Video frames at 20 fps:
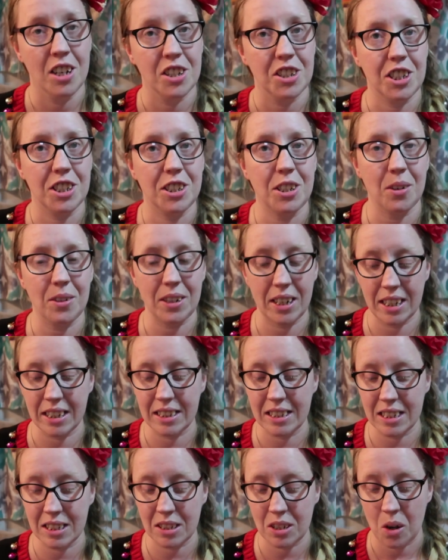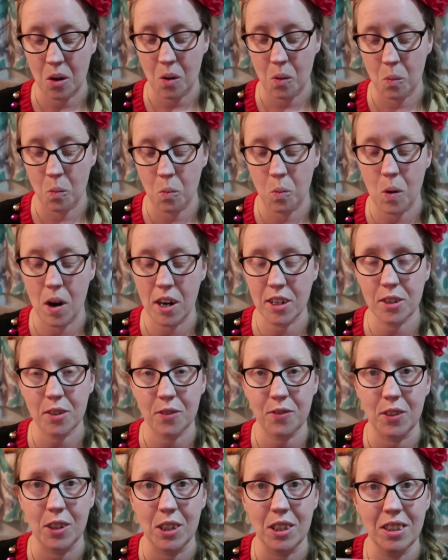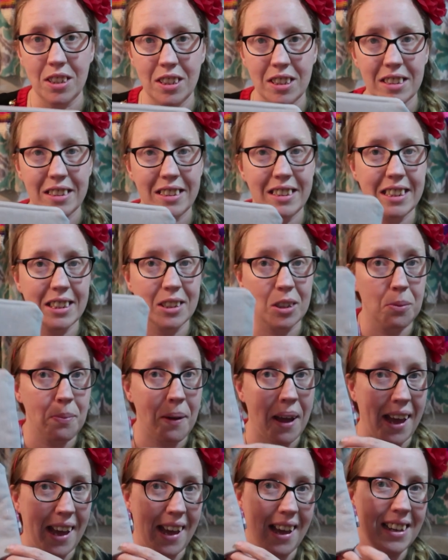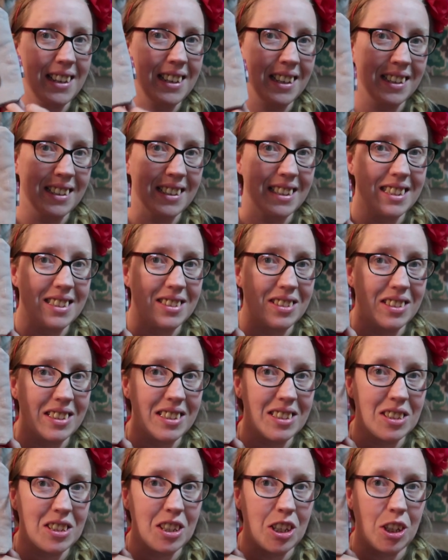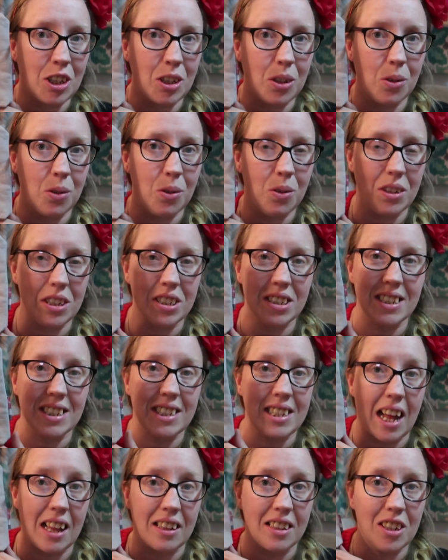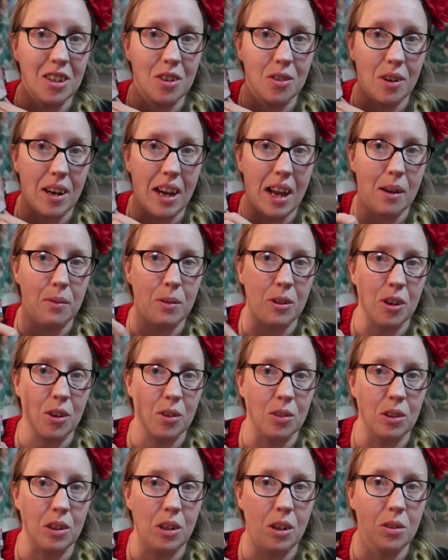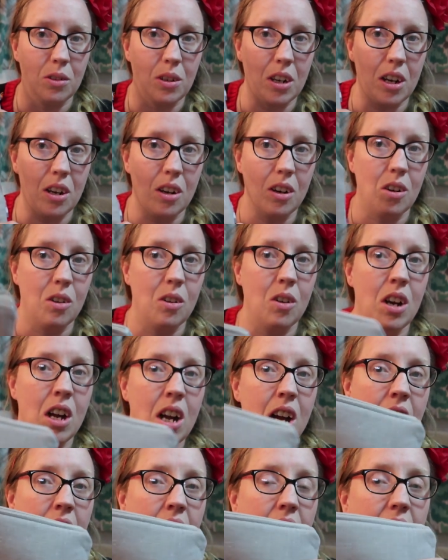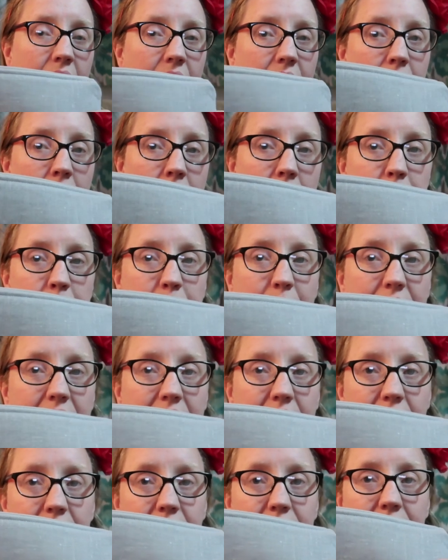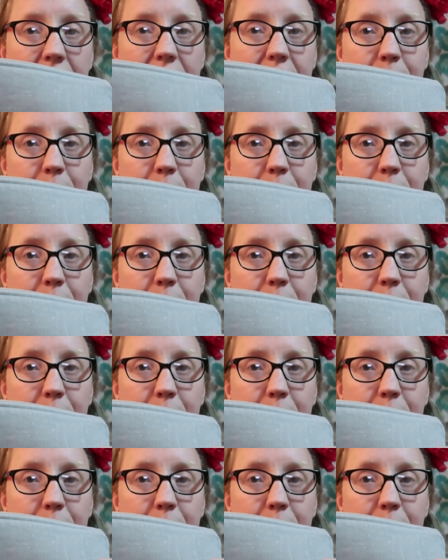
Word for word: She donated this wonderful little bag. Isn't this cute? It's solid gray with her logo, um, the little,